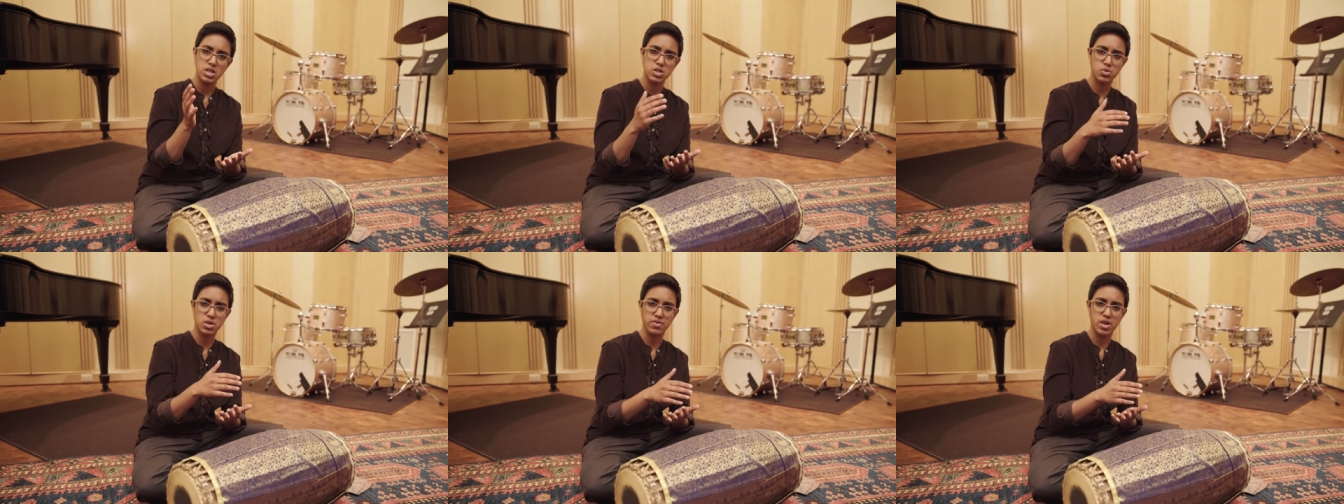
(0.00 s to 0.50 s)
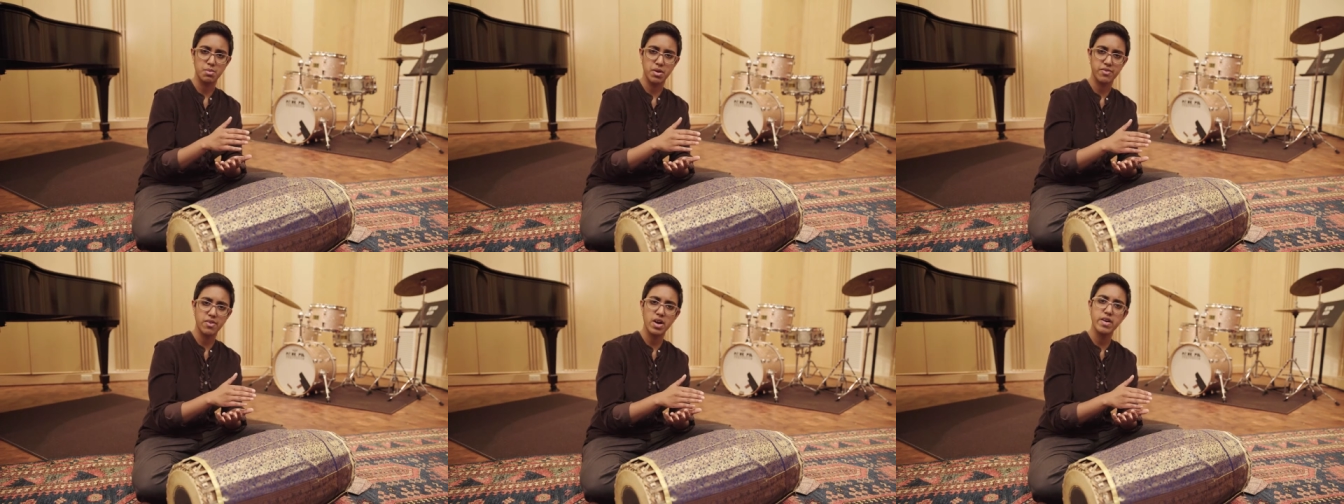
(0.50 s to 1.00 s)
each one divided
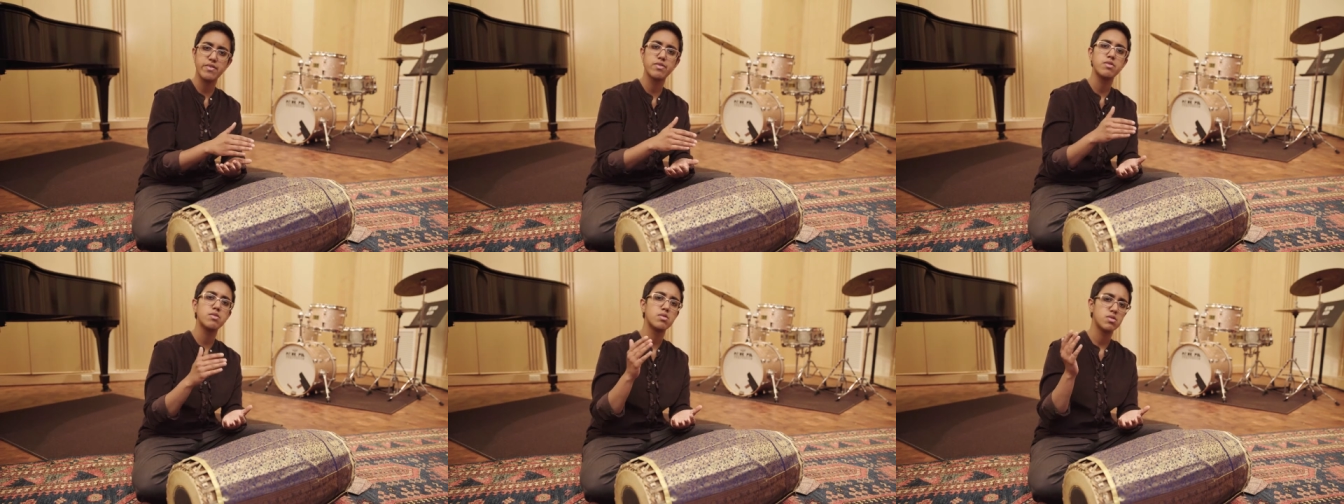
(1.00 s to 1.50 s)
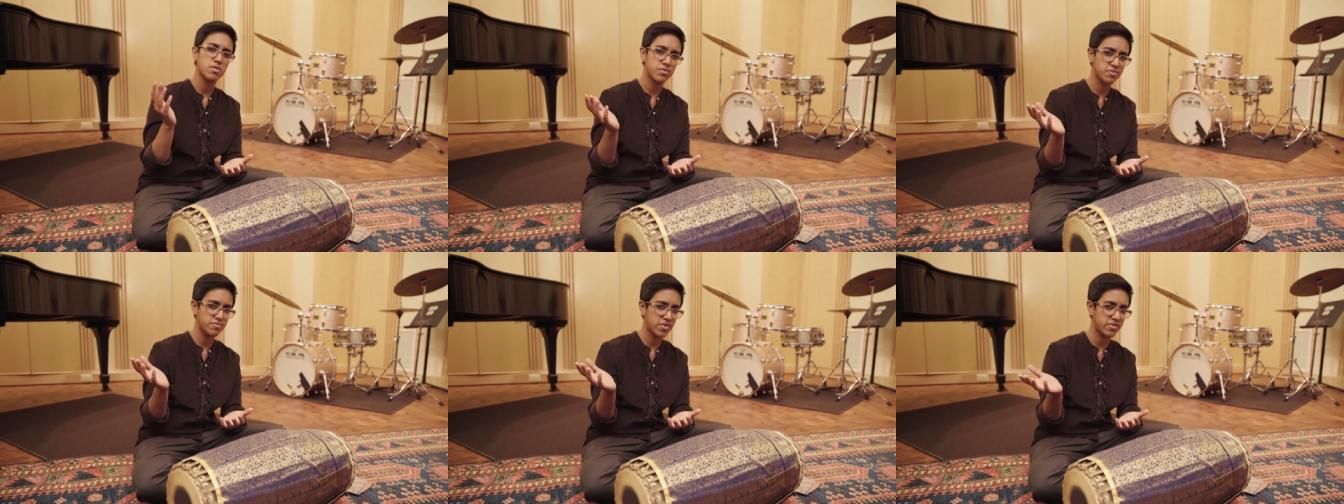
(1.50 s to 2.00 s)
by 5,
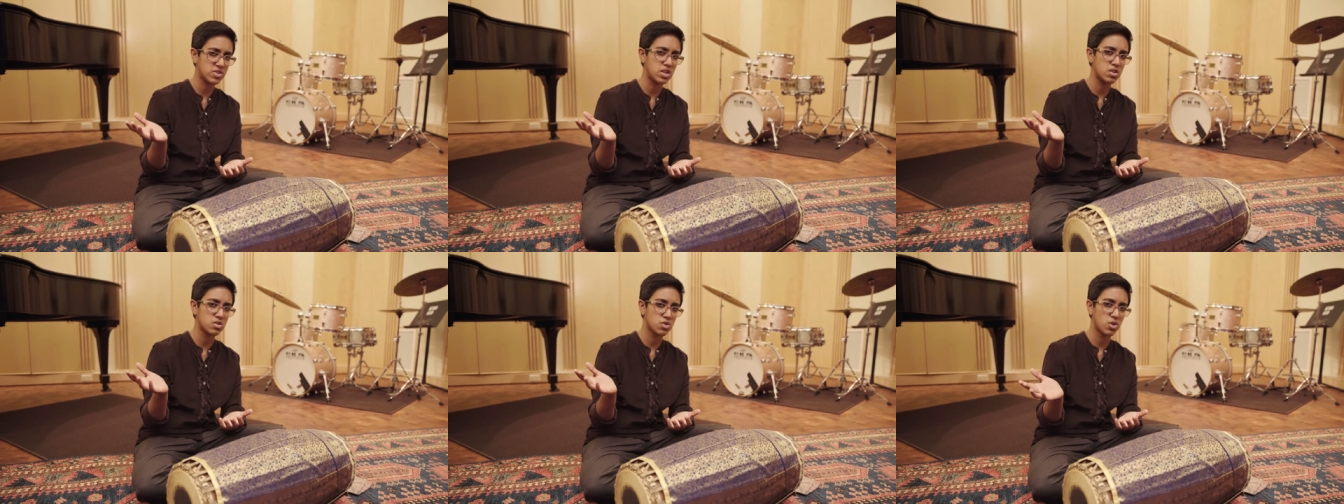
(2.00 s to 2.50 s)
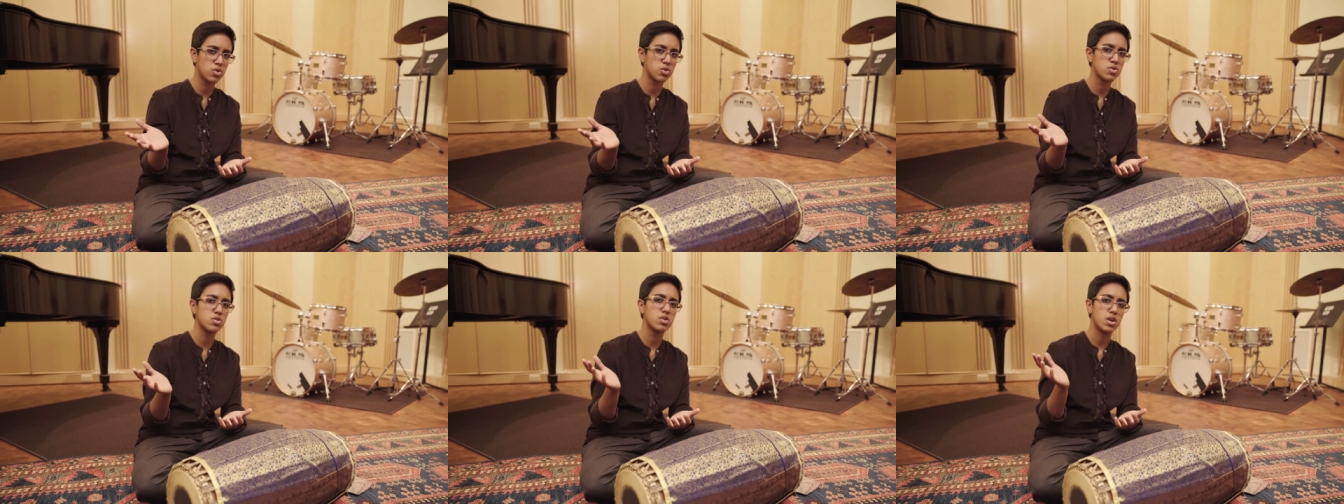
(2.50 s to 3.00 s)
15
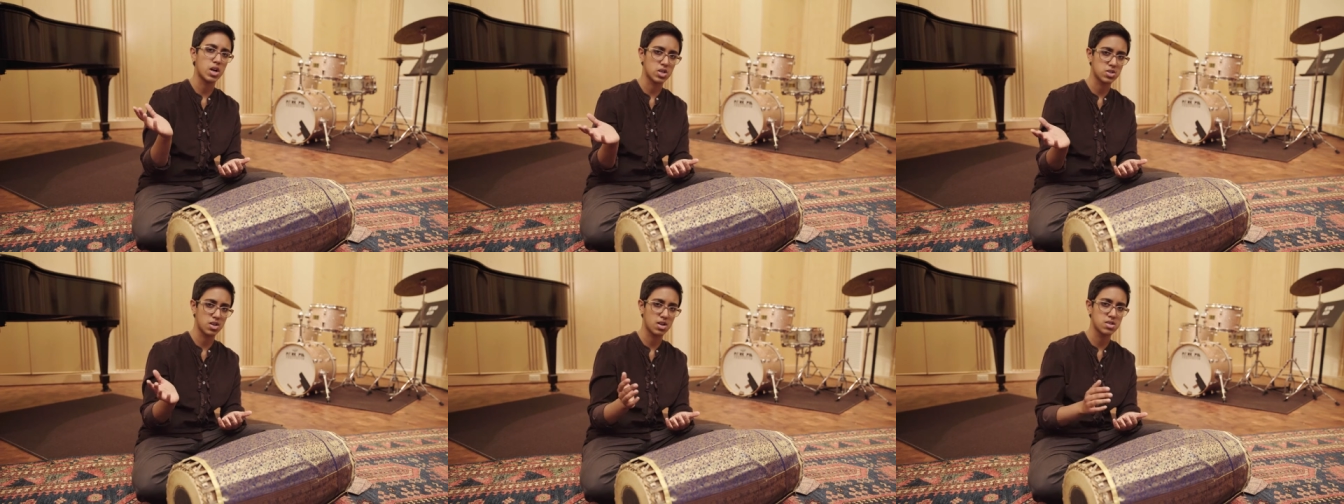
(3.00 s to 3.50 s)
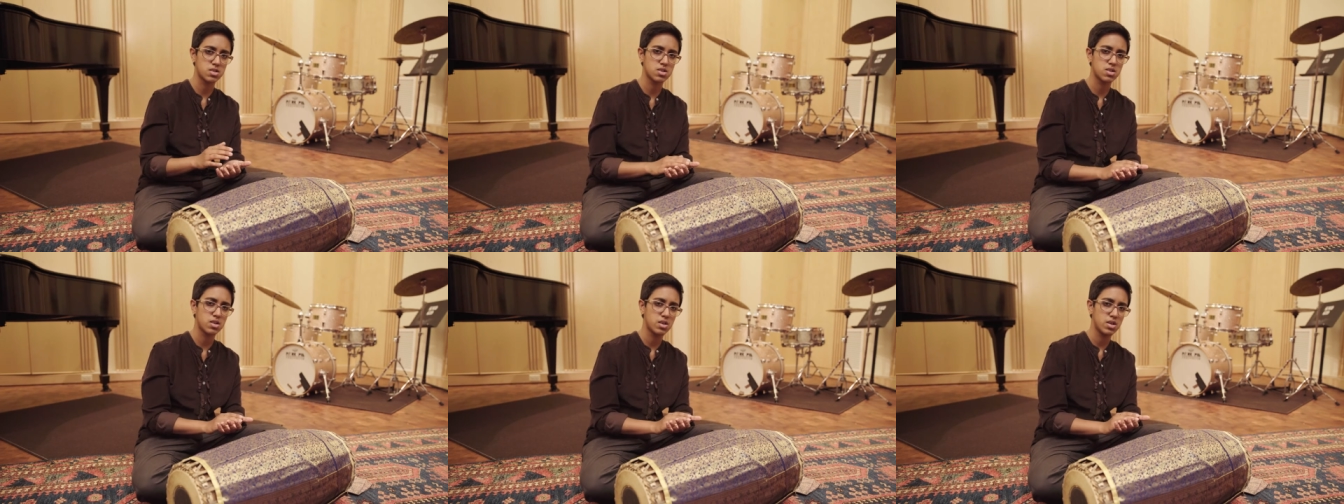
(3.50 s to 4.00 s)
total aksharas.
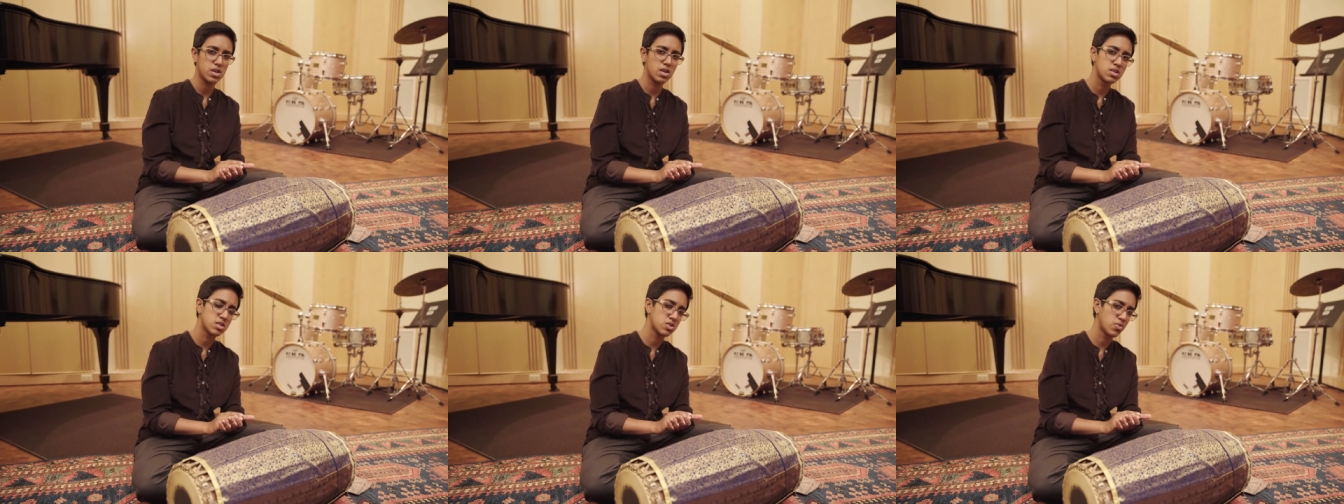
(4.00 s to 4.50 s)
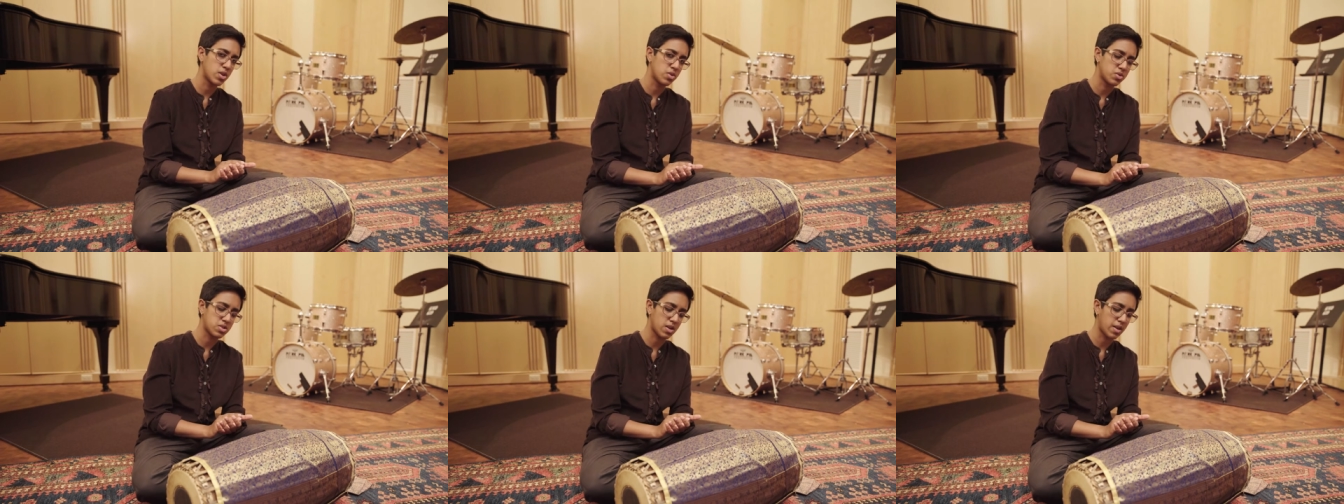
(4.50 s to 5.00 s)
And this is what it
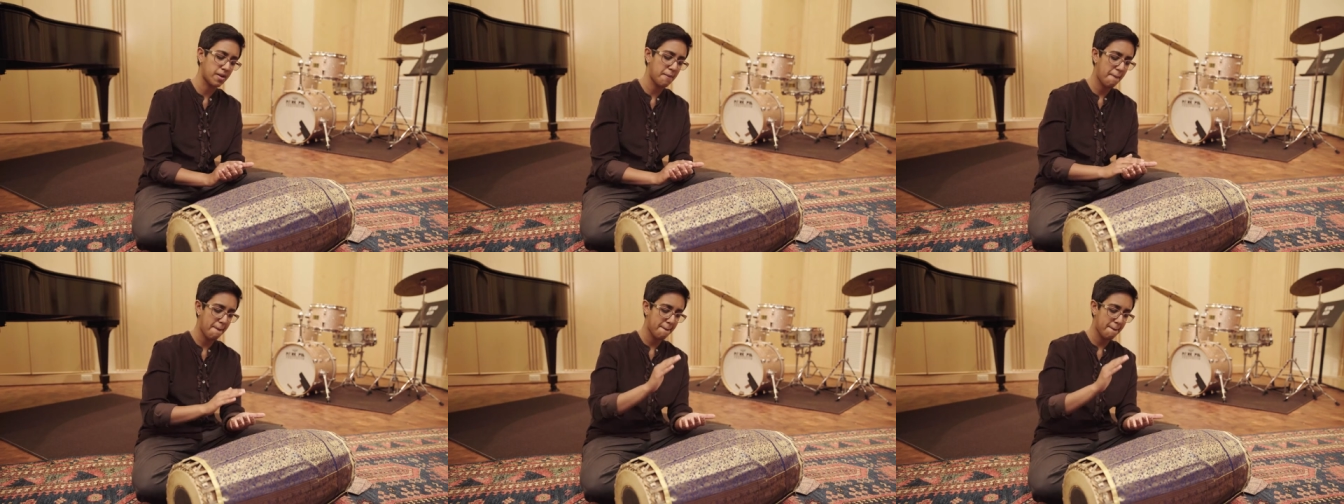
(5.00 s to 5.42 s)
looks like.